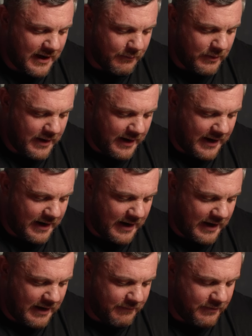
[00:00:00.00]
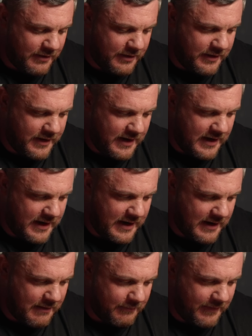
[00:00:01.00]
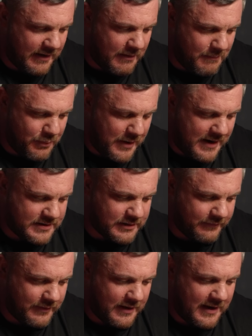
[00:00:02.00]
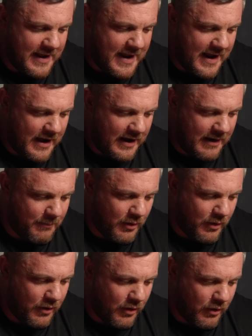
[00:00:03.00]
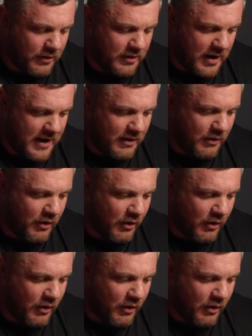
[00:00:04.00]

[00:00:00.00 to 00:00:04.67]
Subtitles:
and we have the very impressive Audrey